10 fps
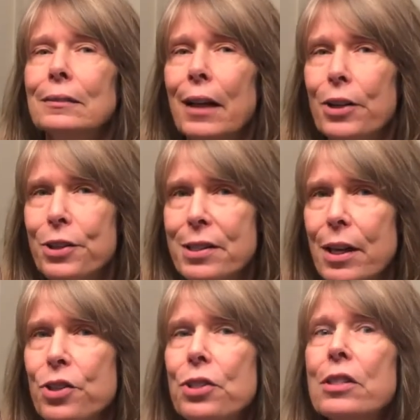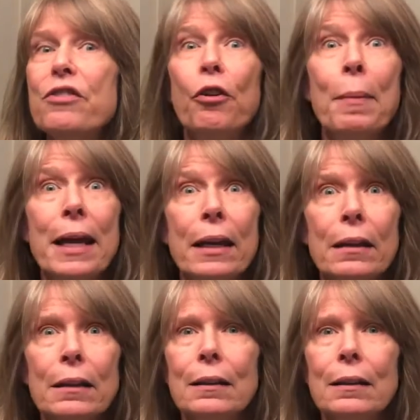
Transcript: larger sections for me.